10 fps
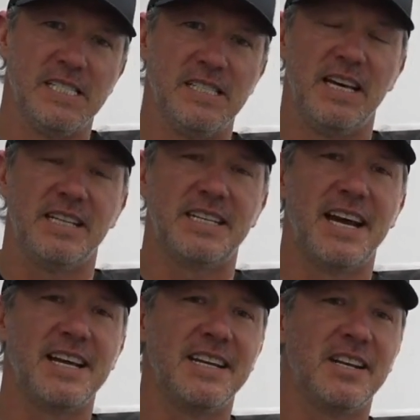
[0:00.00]
that
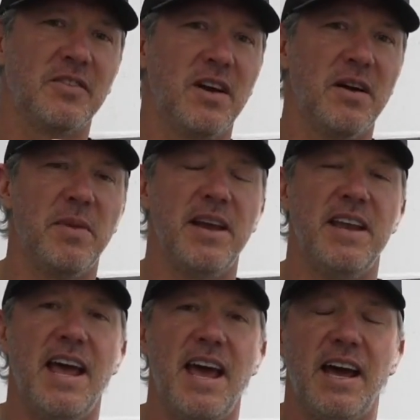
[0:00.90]
tightening around my
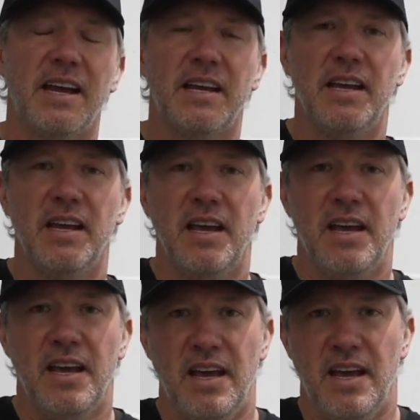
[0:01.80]
neck.
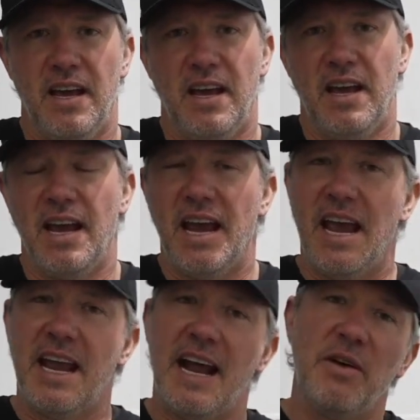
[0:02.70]

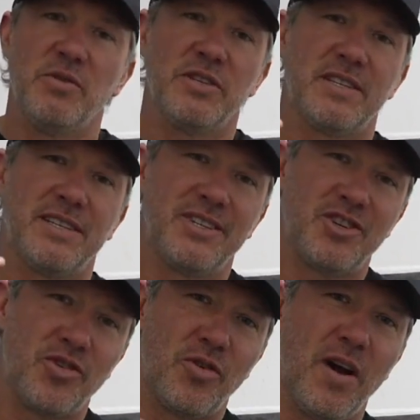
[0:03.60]
And I was
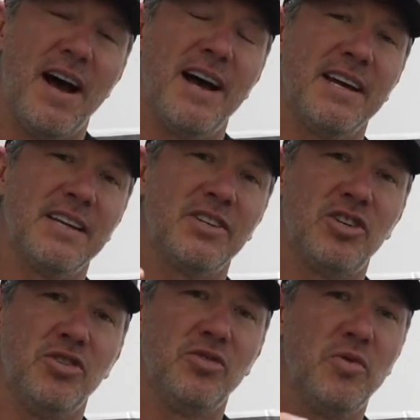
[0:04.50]
trying
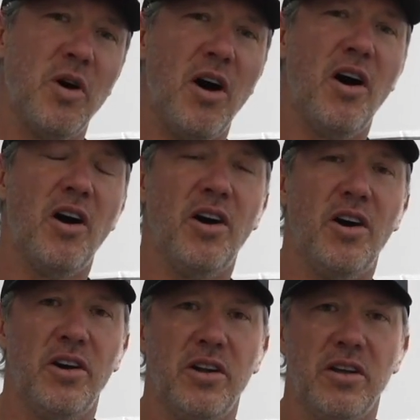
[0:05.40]
too
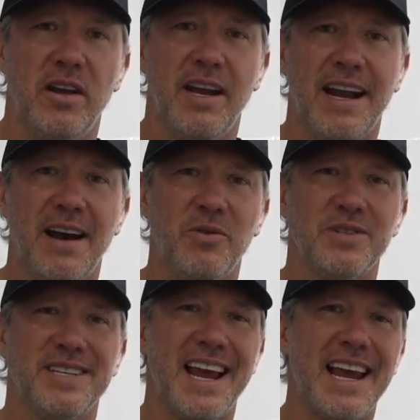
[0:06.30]
hard, and I
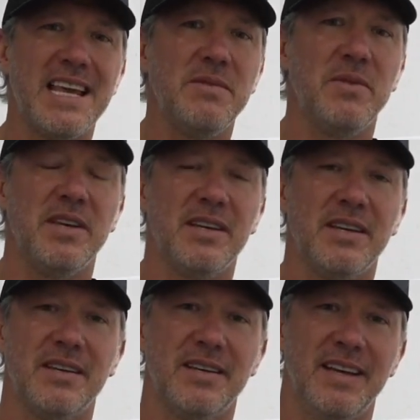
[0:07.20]
was
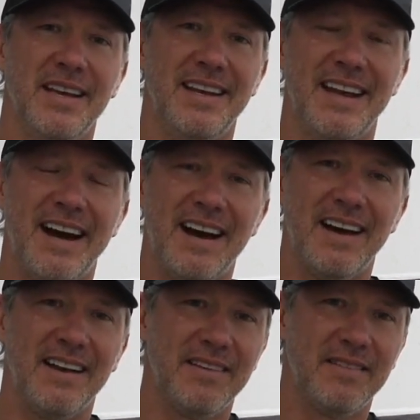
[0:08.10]
aiming and
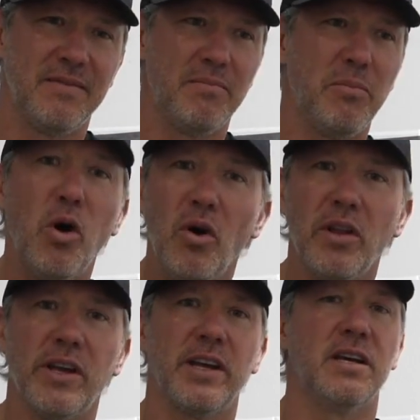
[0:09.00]
not
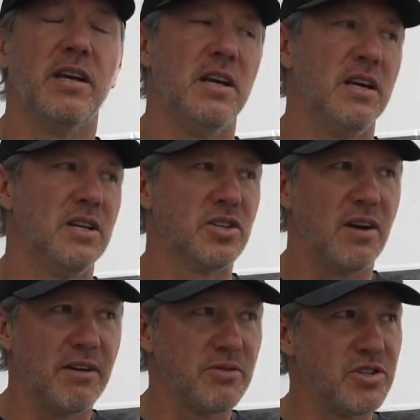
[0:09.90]
pulling.
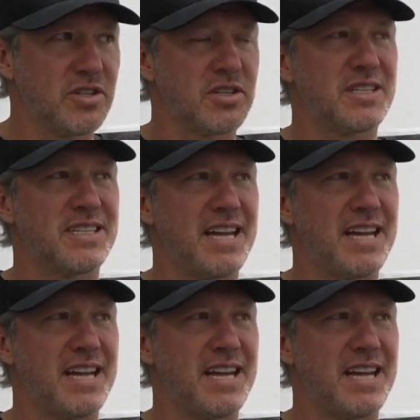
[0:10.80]
So I was just